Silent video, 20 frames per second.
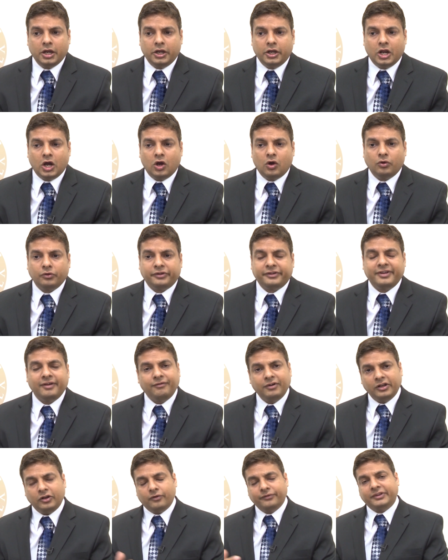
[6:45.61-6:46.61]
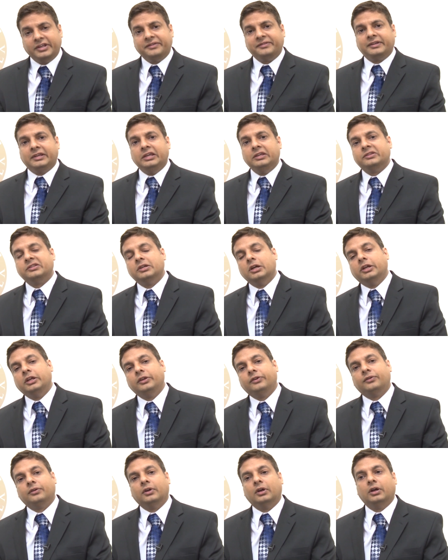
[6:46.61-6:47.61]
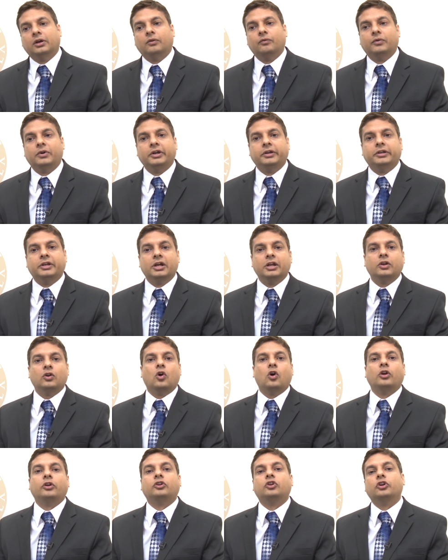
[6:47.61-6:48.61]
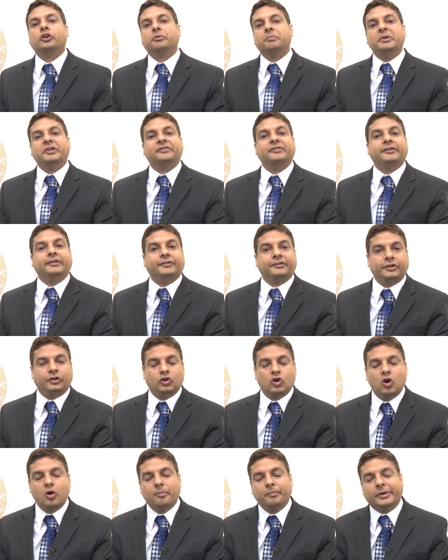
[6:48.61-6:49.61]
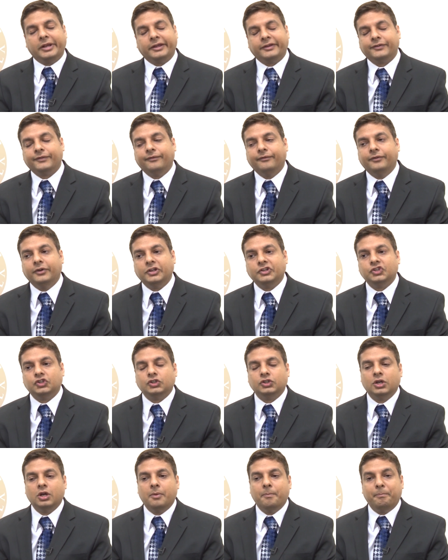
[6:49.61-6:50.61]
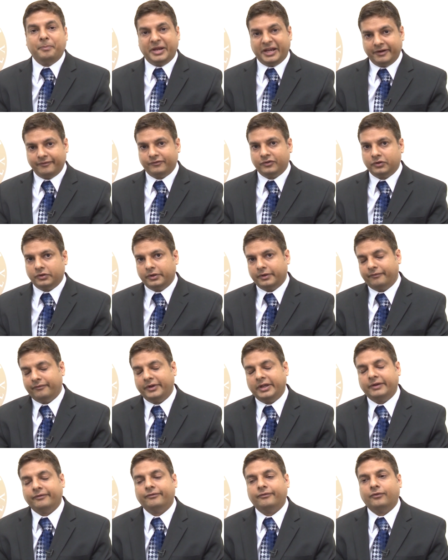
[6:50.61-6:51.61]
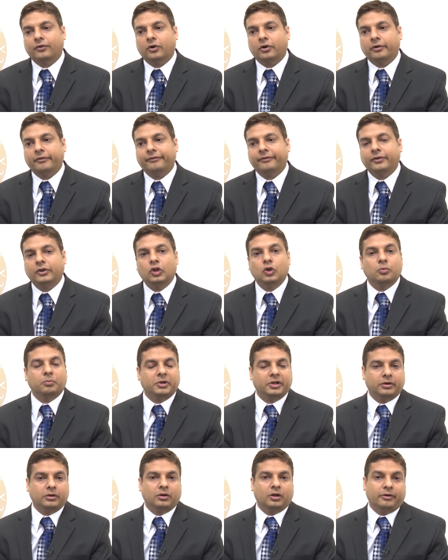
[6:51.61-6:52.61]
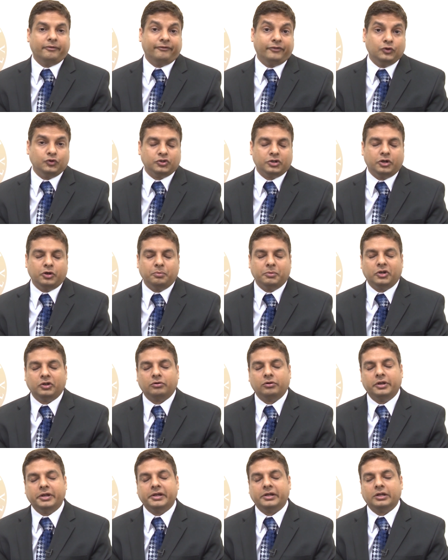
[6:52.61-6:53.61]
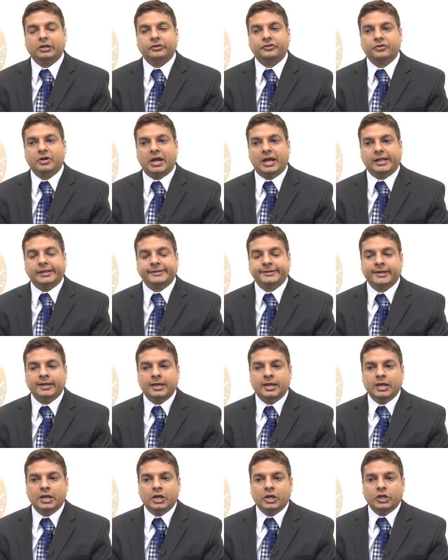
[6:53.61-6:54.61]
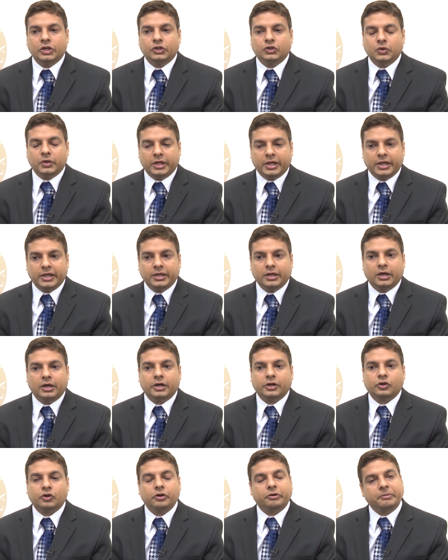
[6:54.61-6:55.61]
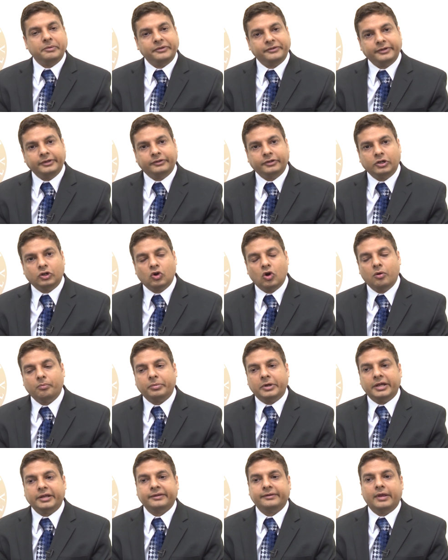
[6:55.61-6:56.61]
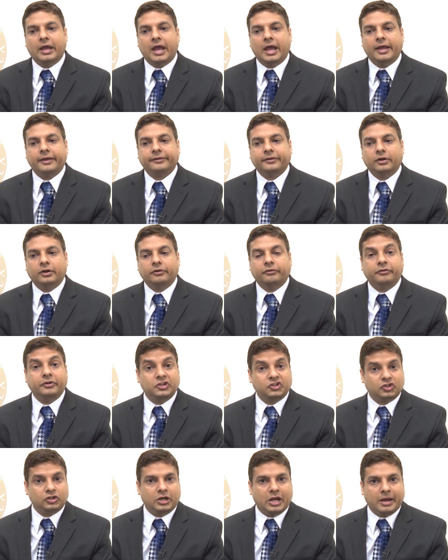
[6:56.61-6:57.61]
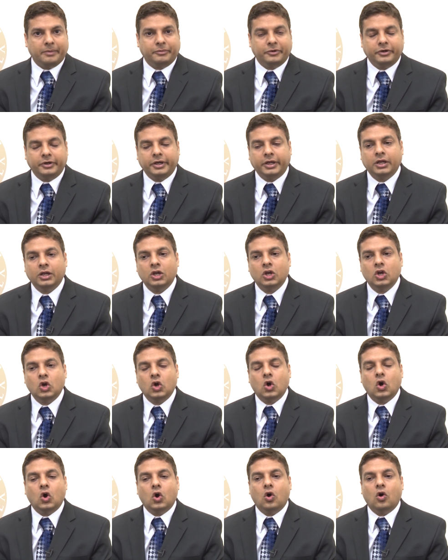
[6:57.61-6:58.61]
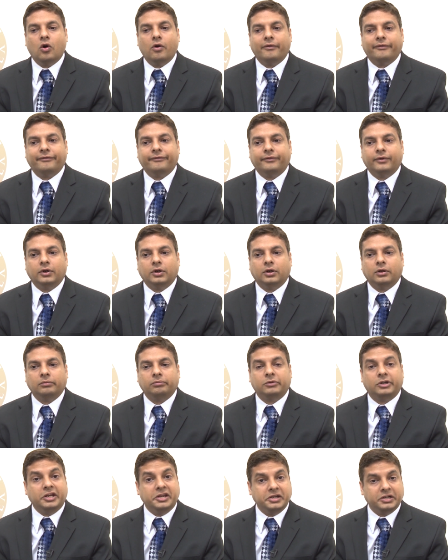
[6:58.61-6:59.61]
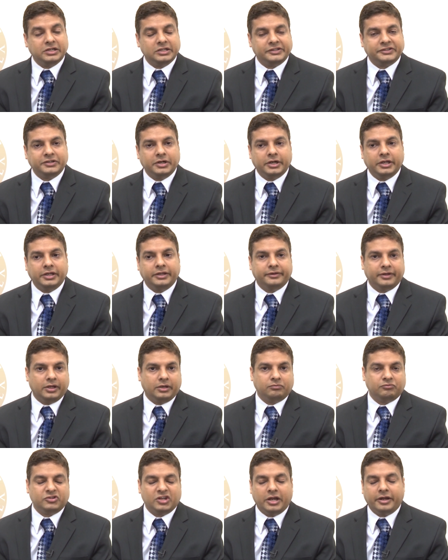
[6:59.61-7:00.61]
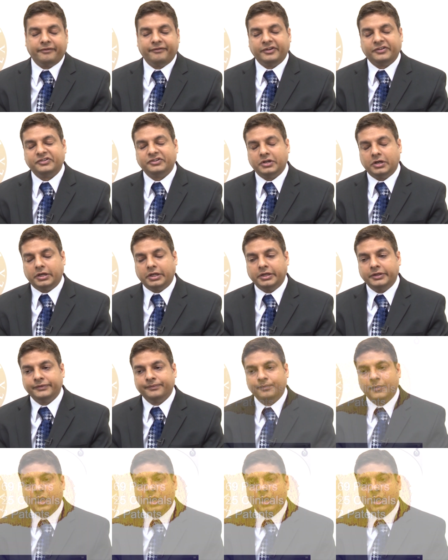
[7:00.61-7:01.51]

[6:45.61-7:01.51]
Now, several of these key studies uh, were done on curcumin C3 complex, which paved the way for human, uh, future human clinical trials. Today, uh, curcumin C3 complex has a rich library of uh, clinical studies and scientific studies.